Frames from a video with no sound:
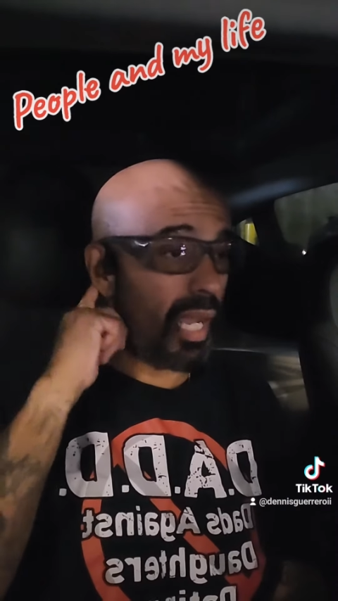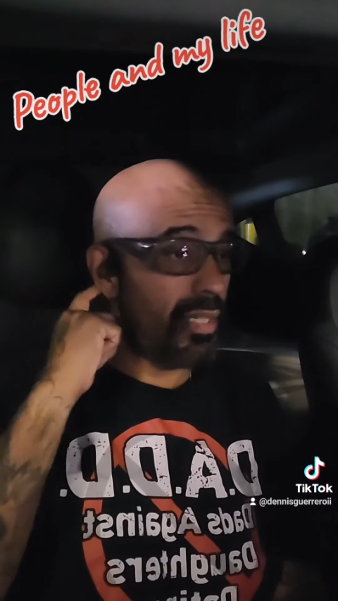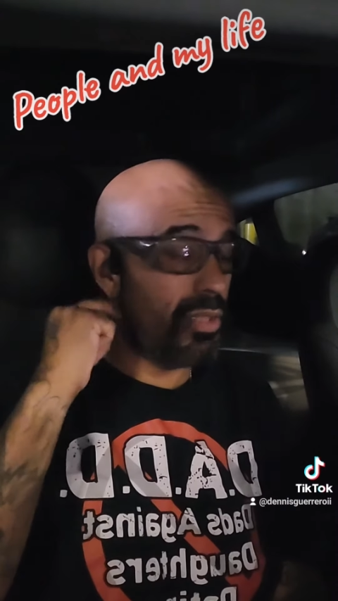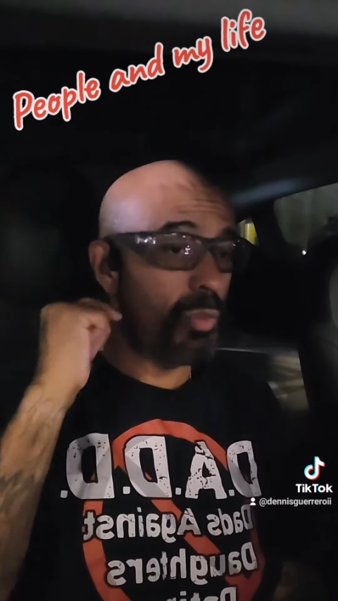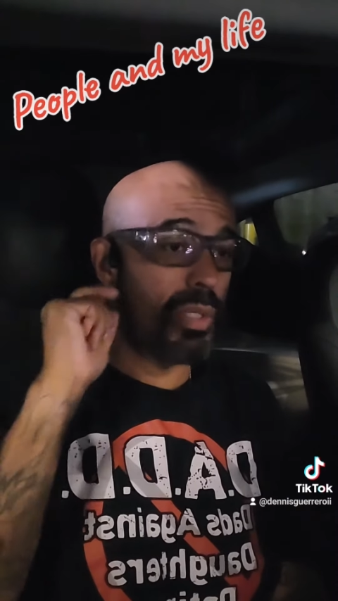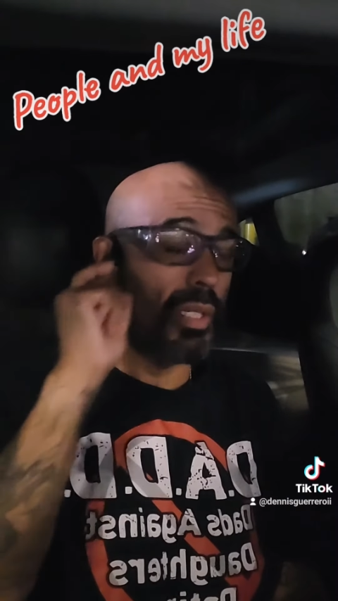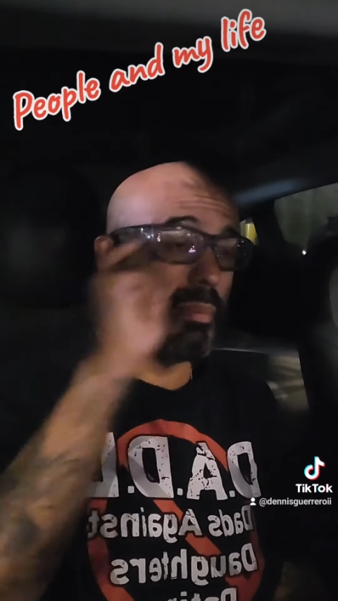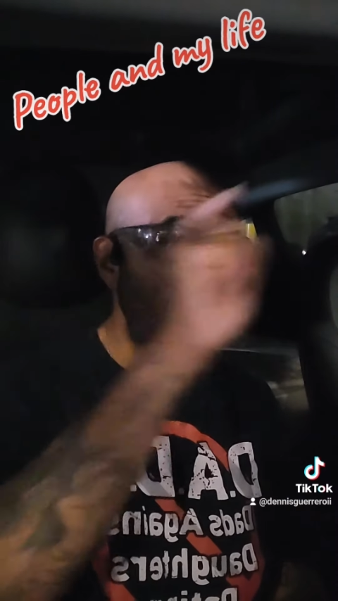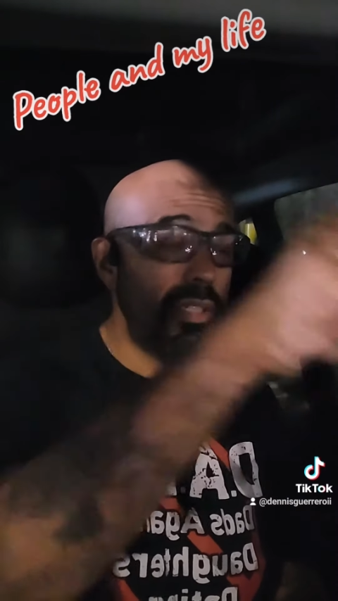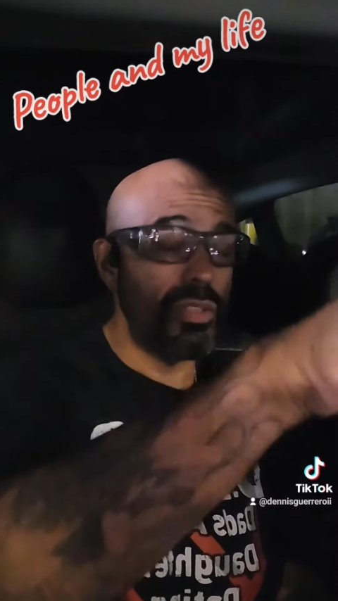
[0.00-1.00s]
I do worry
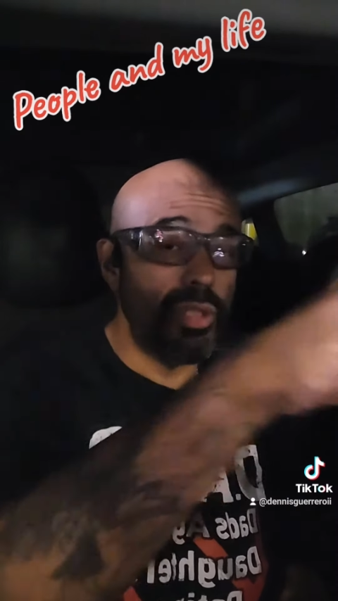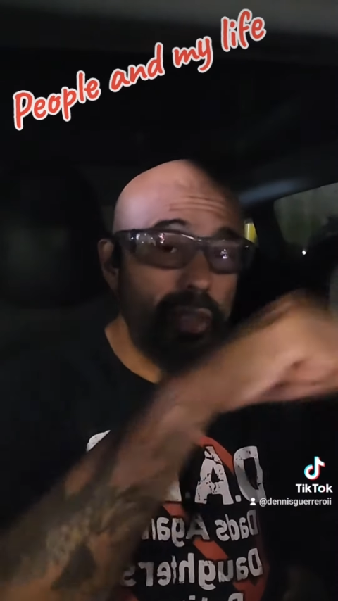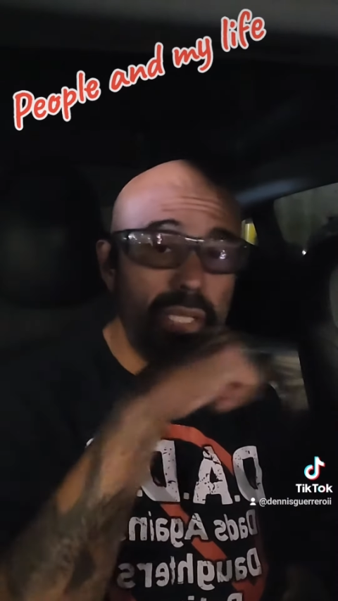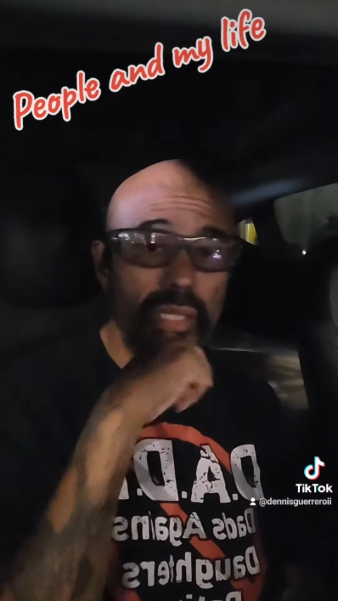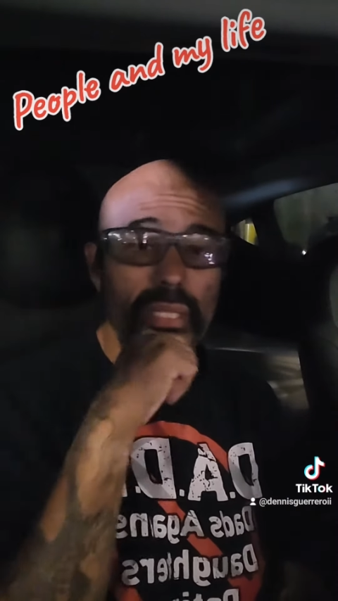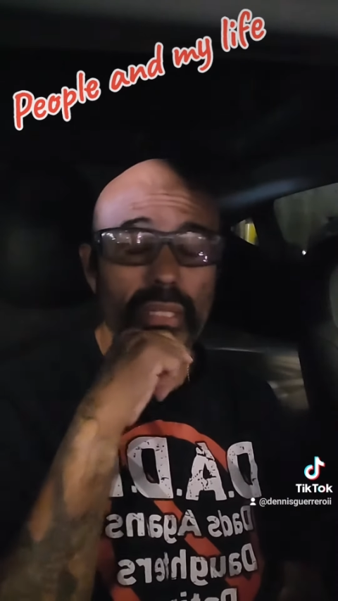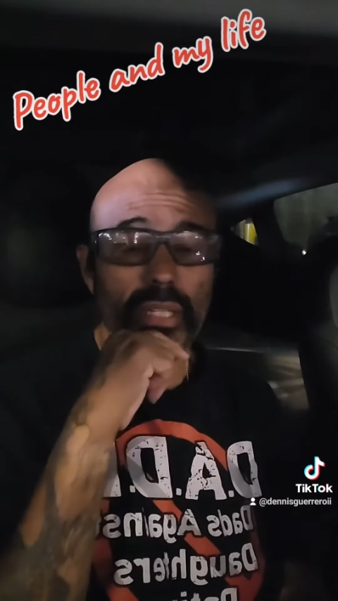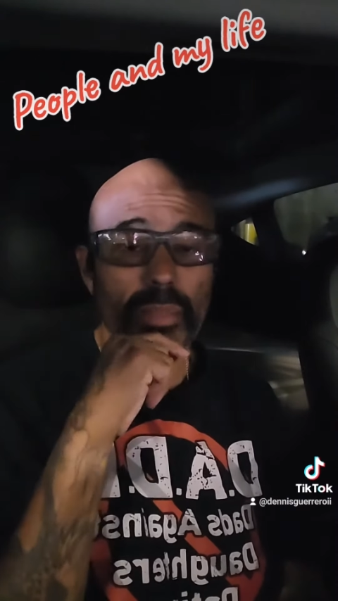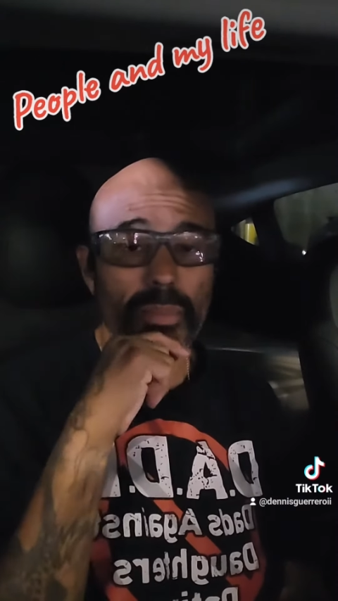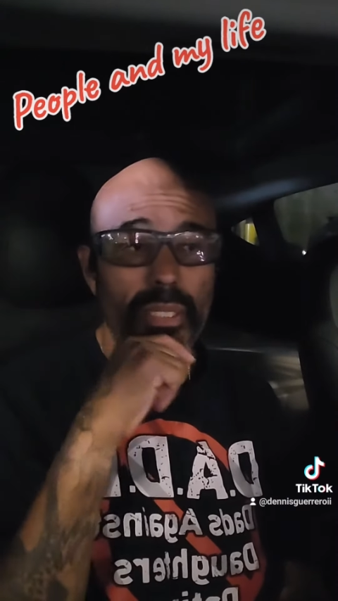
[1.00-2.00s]
about the journey,
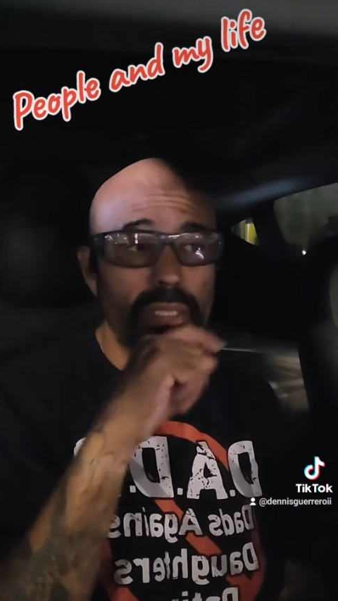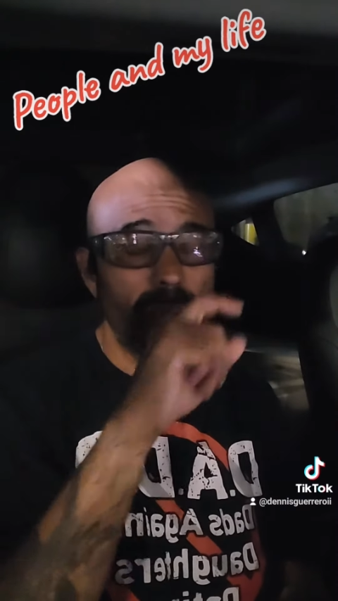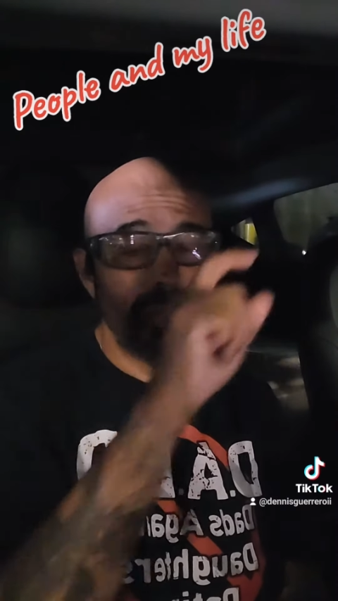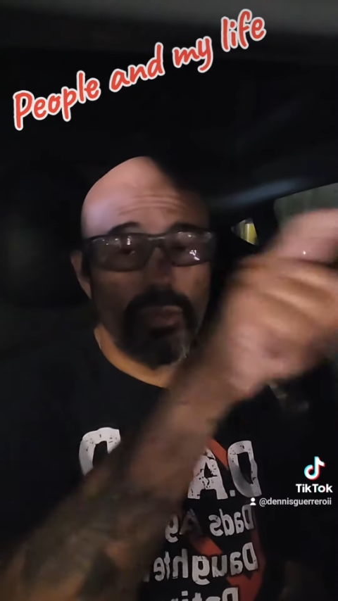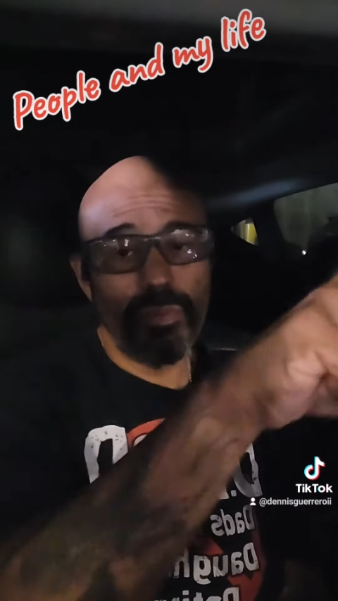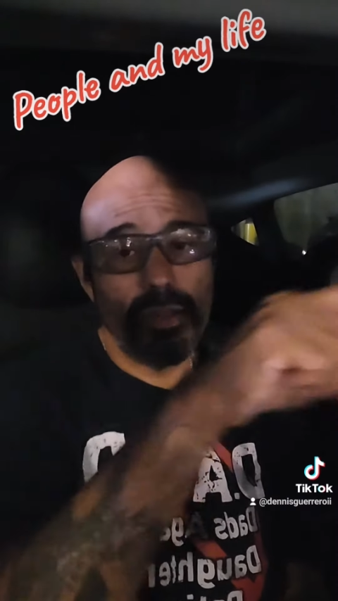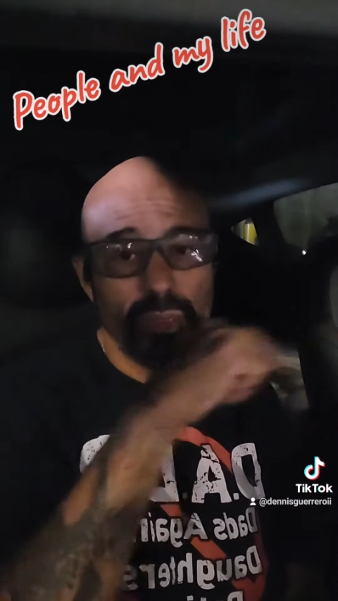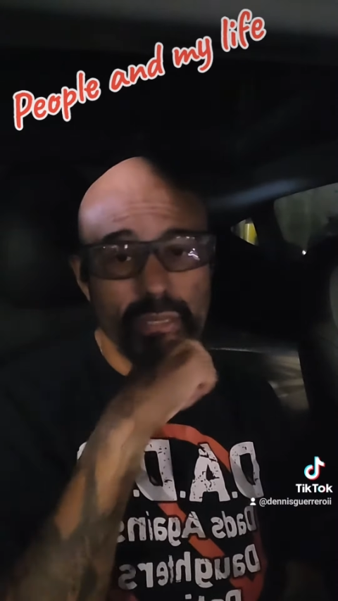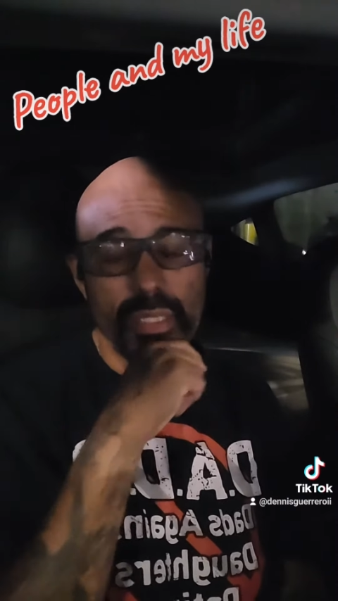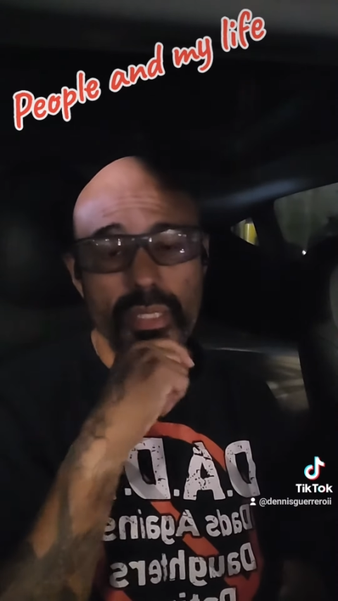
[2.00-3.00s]
because I'm so
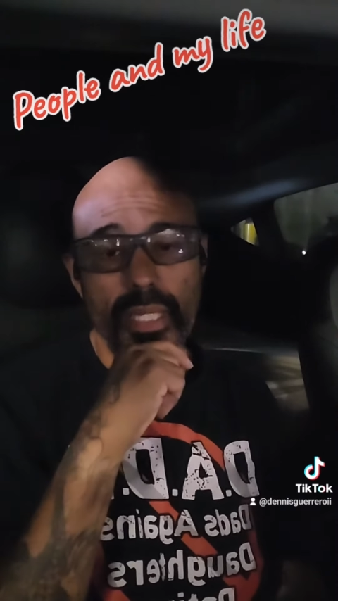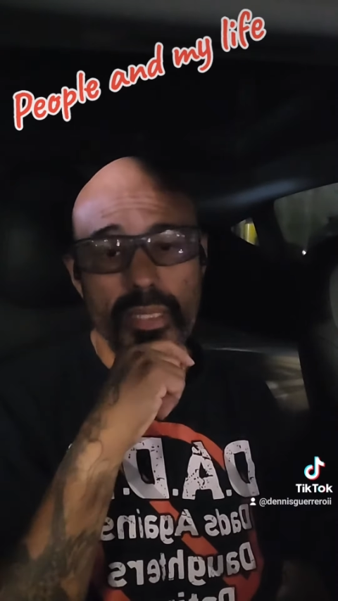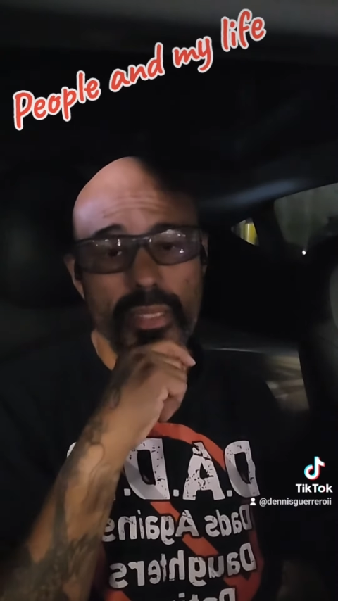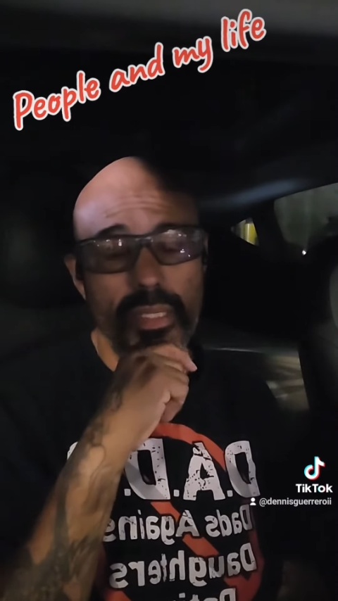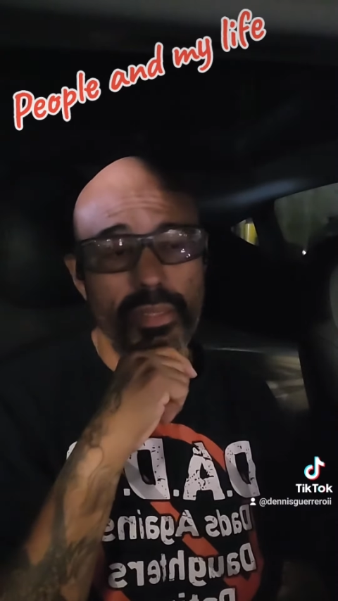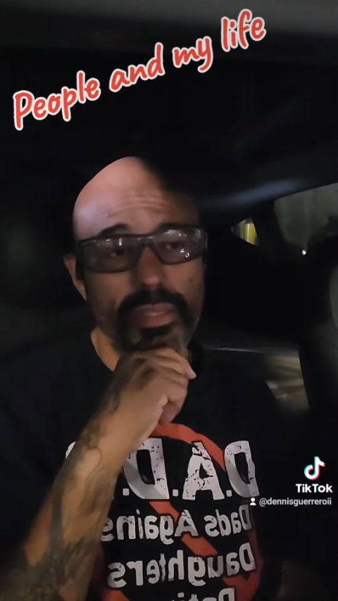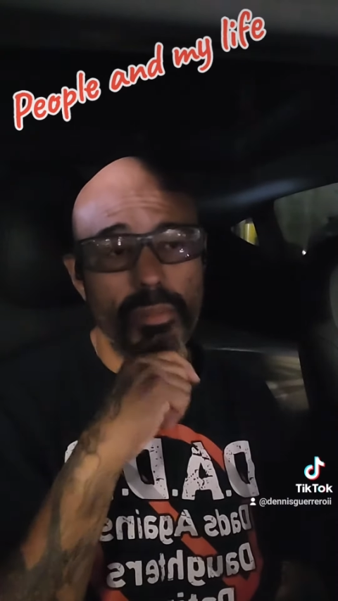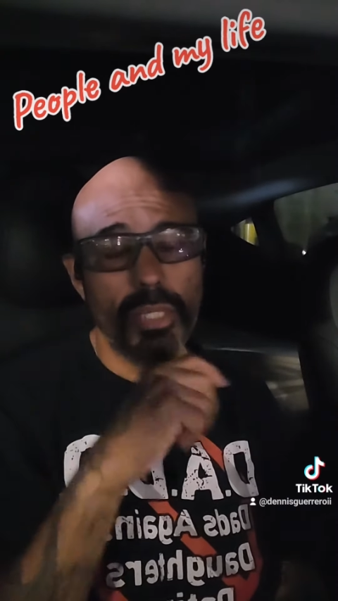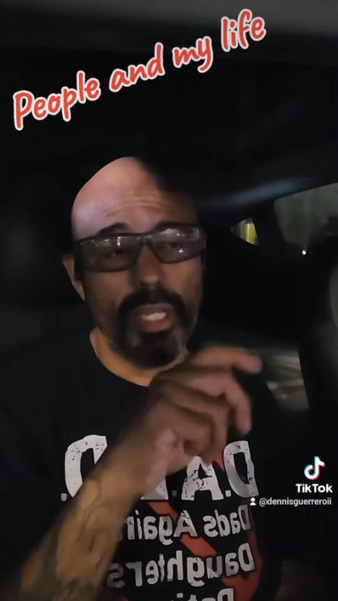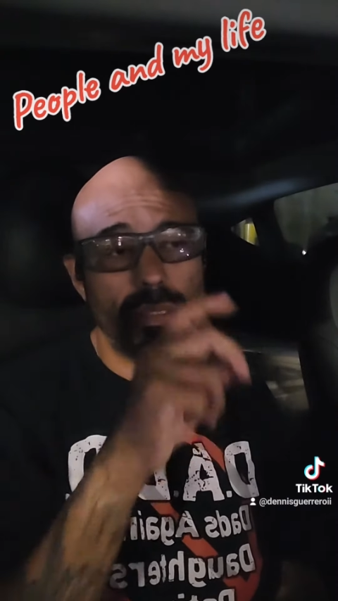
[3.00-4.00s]
focused on the destination
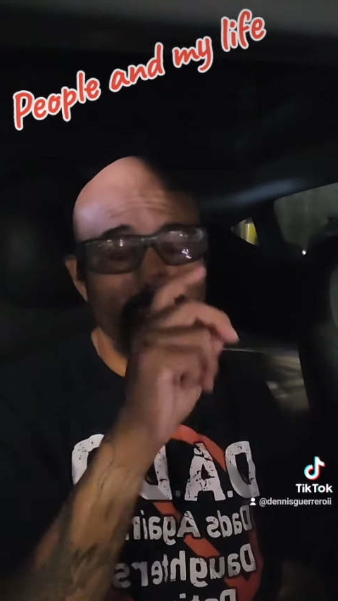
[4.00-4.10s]
sometimes,